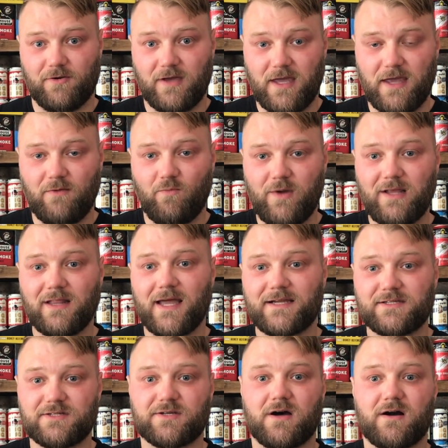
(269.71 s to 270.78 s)
And we'd like
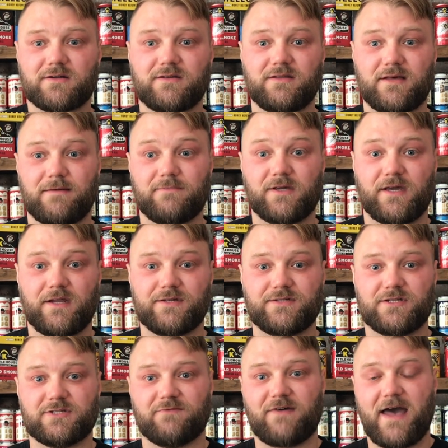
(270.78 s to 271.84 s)
to talk to them to get a
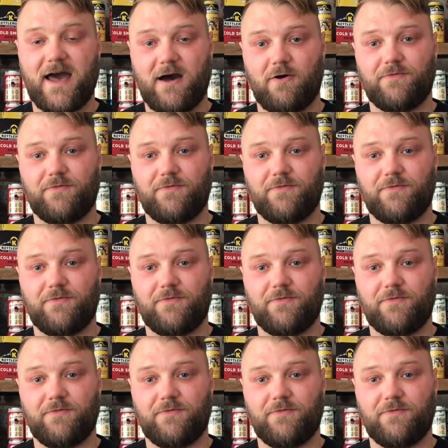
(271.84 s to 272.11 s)
sense of how